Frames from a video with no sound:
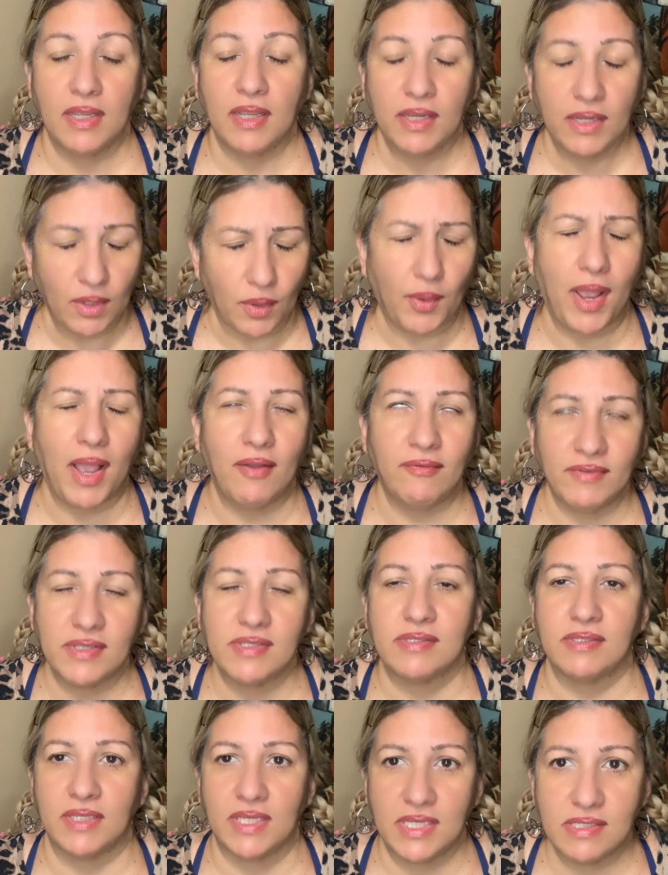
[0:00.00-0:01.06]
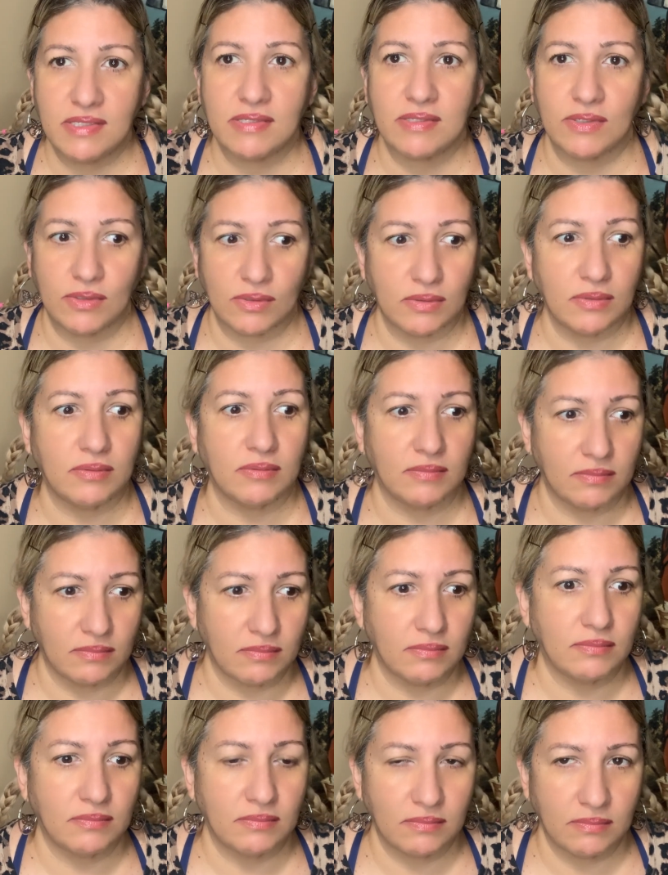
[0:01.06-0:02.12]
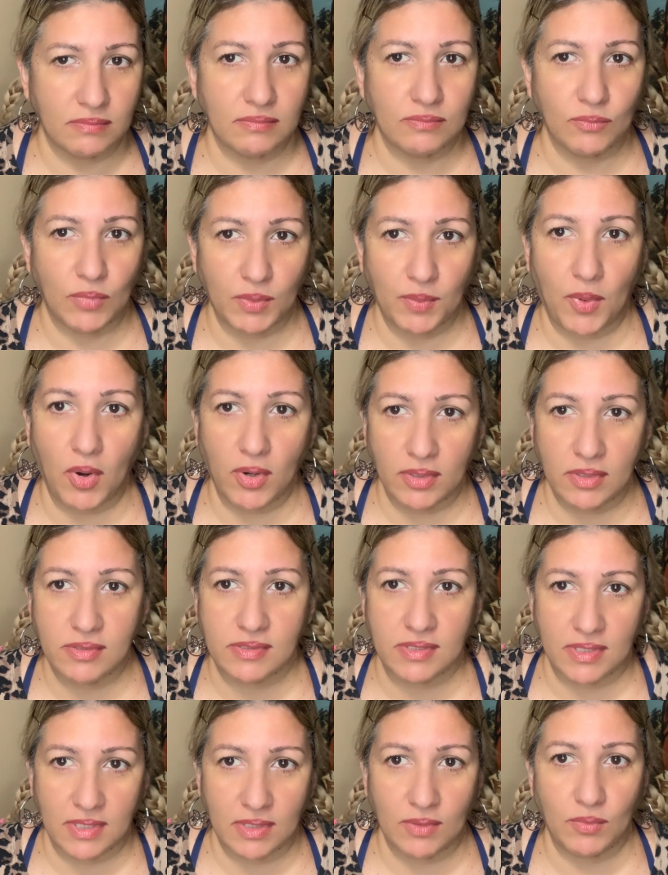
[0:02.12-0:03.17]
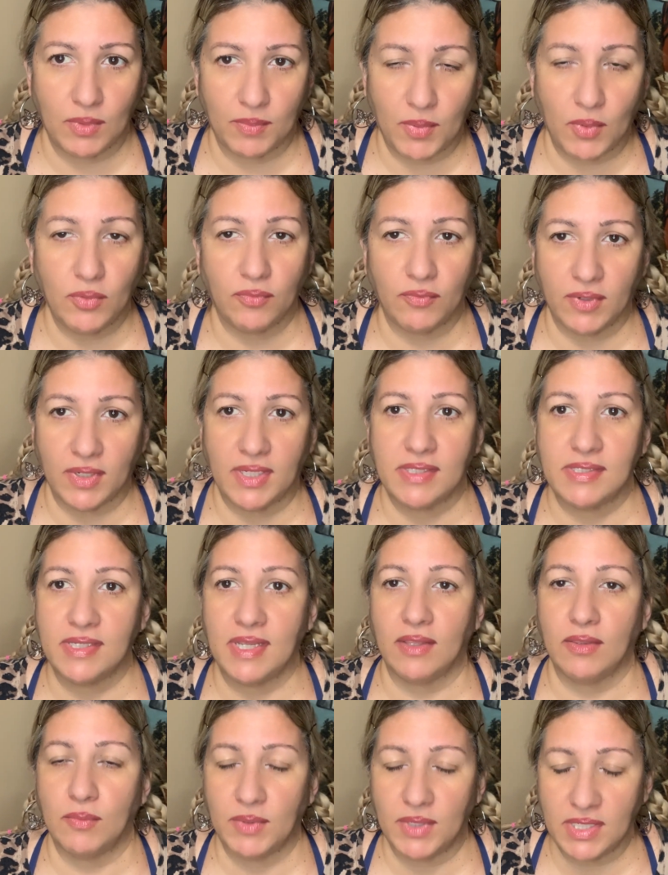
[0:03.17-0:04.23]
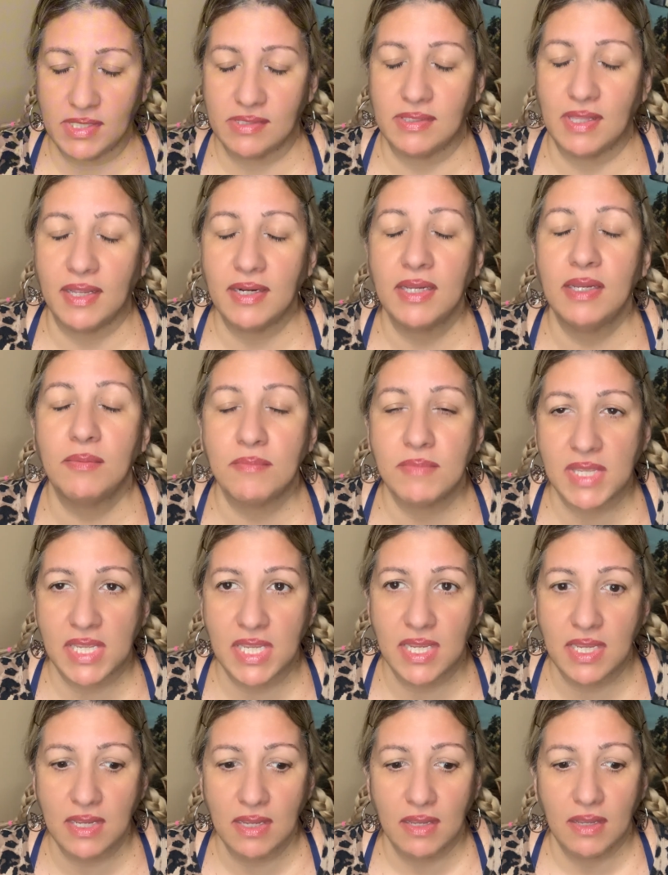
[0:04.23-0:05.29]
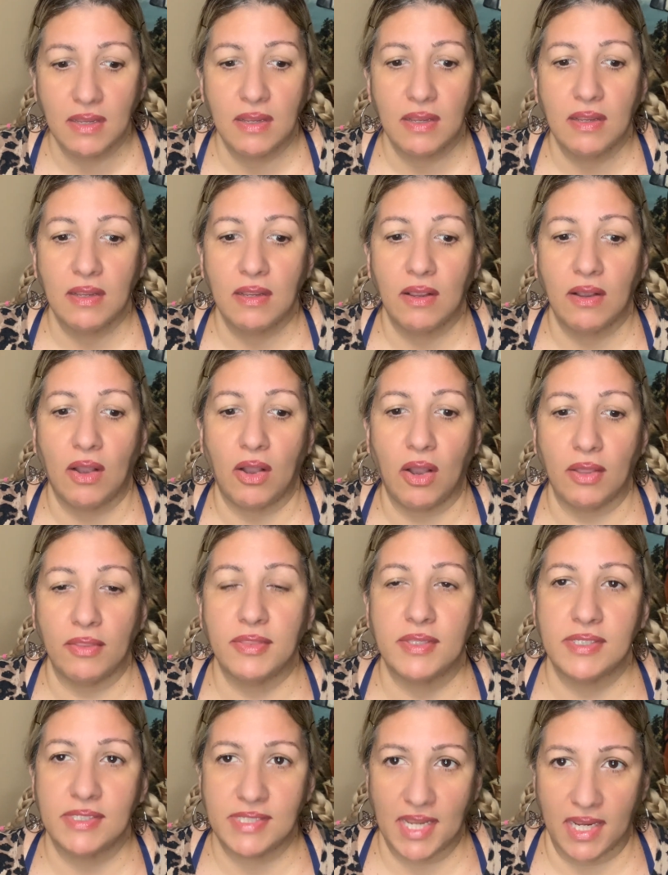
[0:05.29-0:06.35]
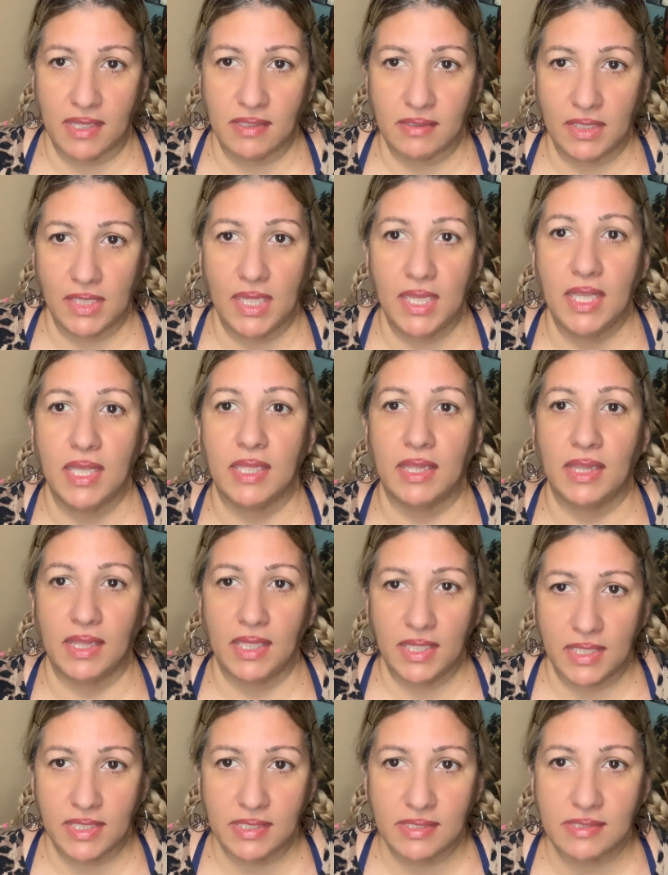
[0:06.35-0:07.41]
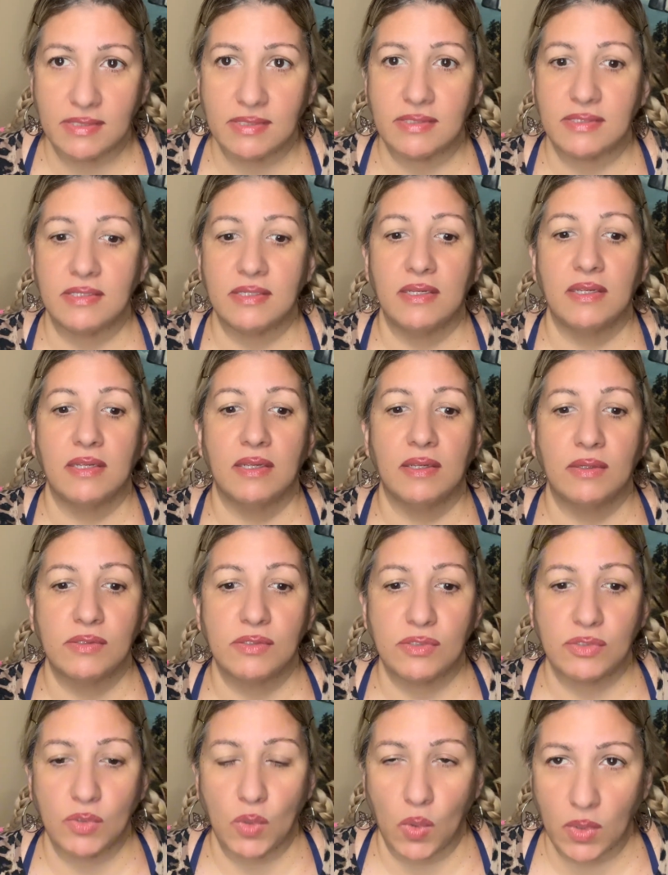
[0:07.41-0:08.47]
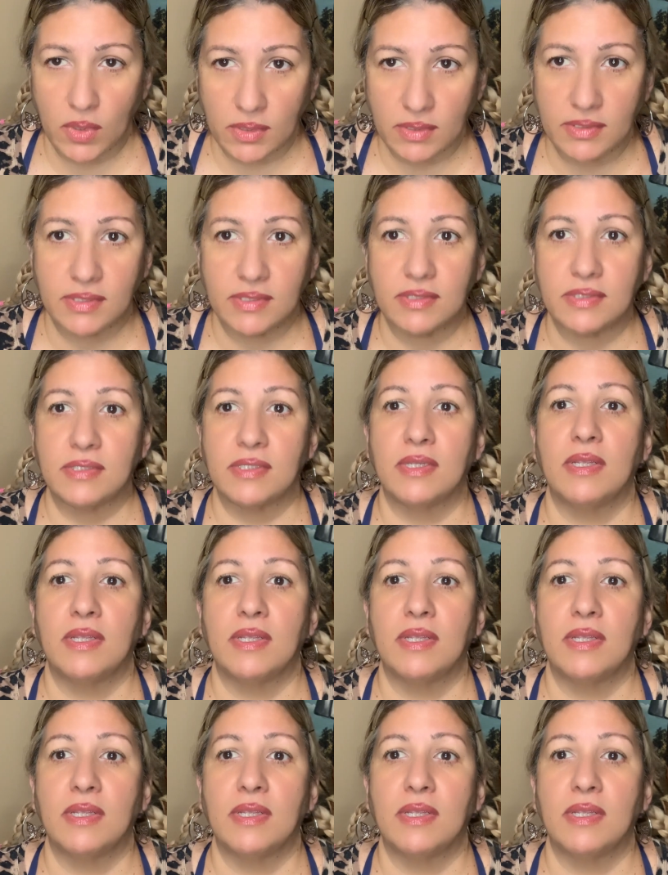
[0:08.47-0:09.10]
You know, obviously he's still, we're partners in it and we're both running it together, but he's letting me on the daily list, source,